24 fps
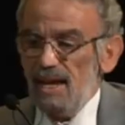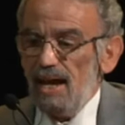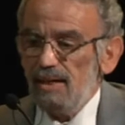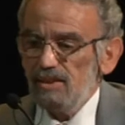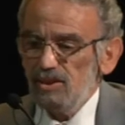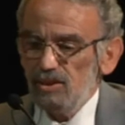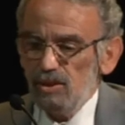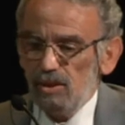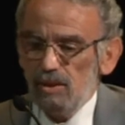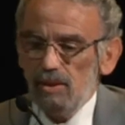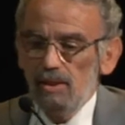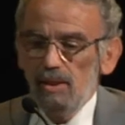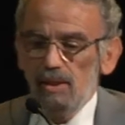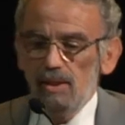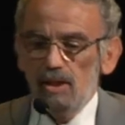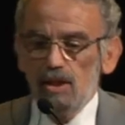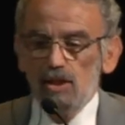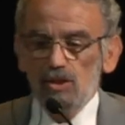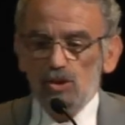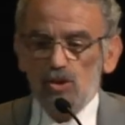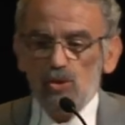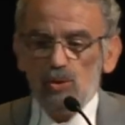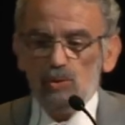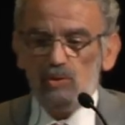reaction
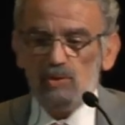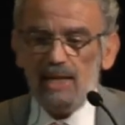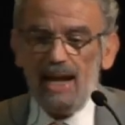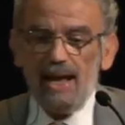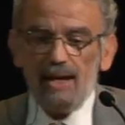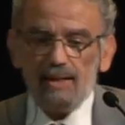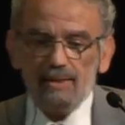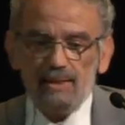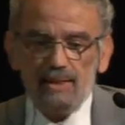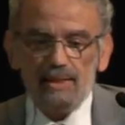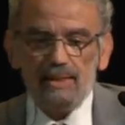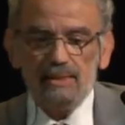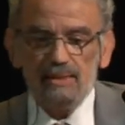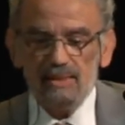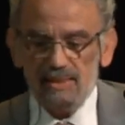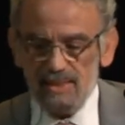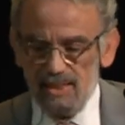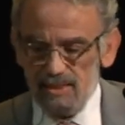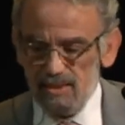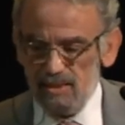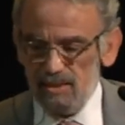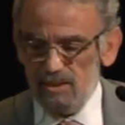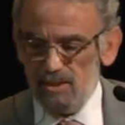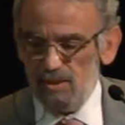to drug
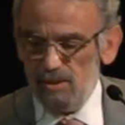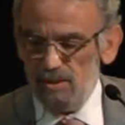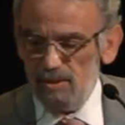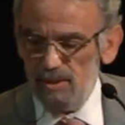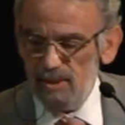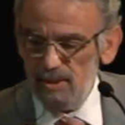ingestion.